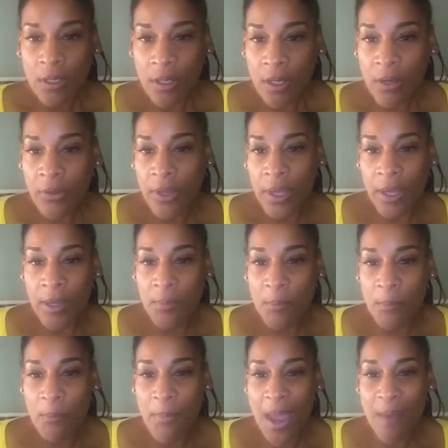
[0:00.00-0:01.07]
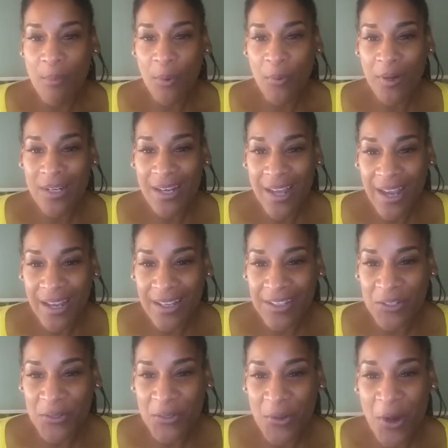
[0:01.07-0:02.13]
Okay. Mamaroneck,
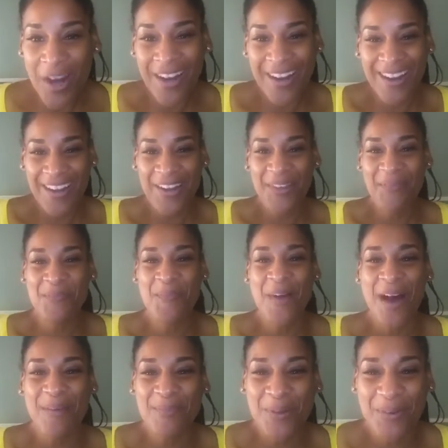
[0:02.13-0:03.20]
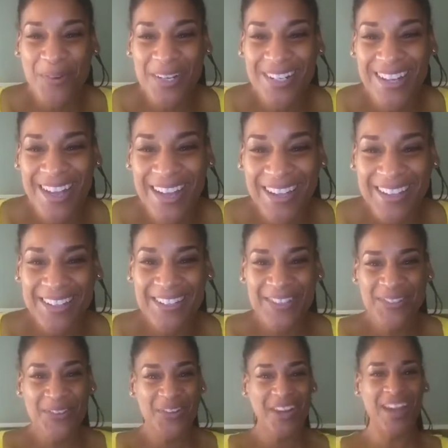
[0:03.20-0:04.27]
New York. Mamaroneck, New
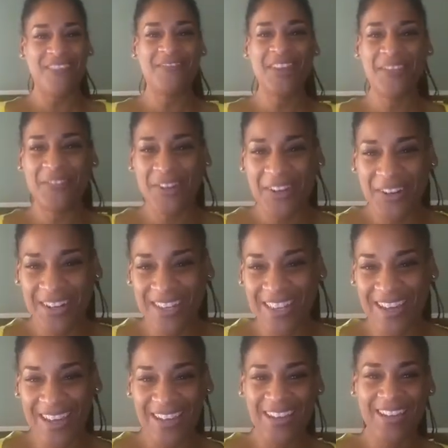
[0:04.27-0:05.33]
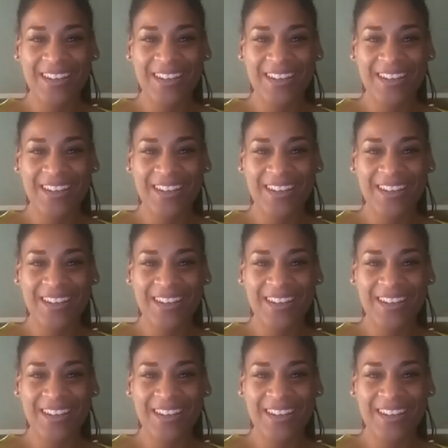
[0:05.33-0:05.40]
York. I've never heard of that.